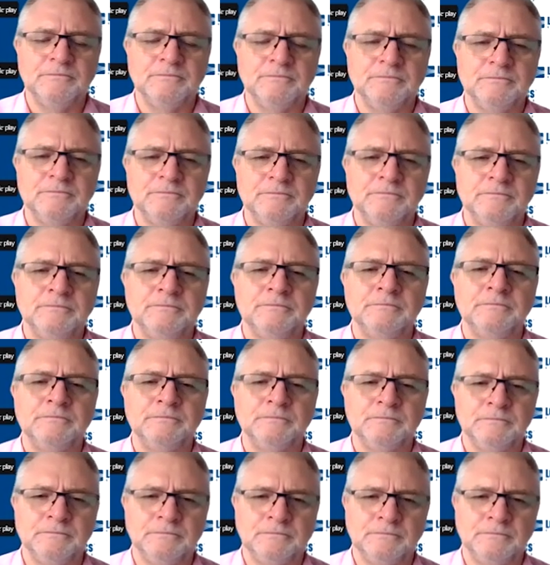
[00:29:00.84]

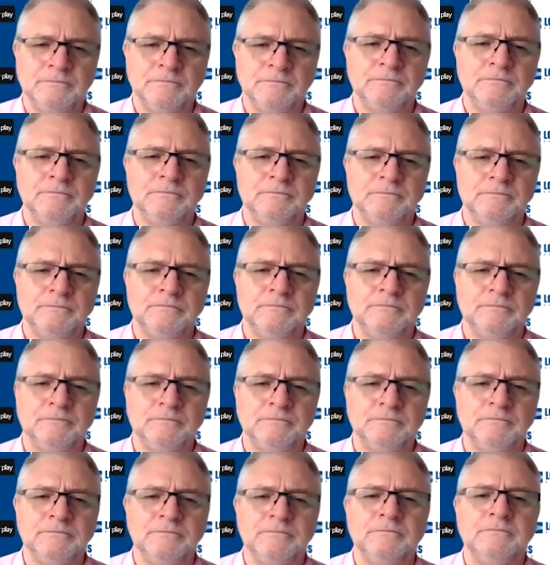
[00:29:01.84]

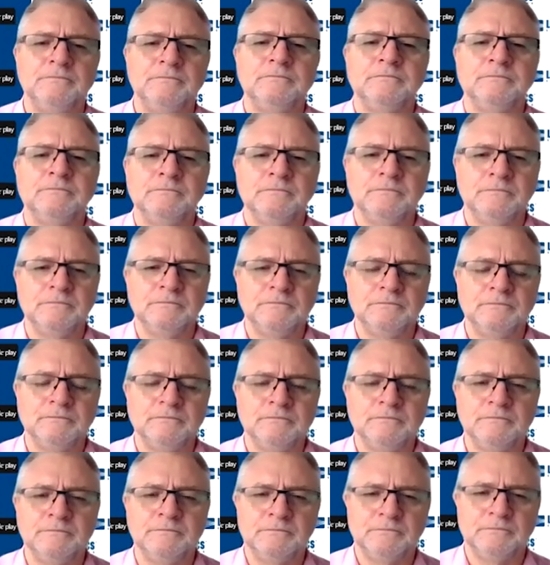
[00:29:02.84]

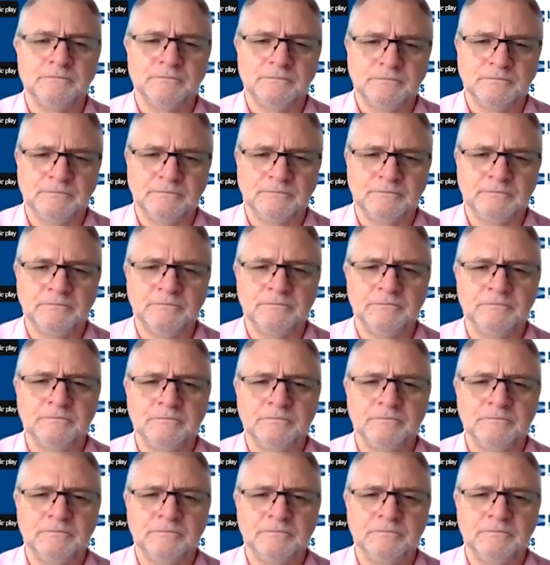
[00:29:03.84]
(silent)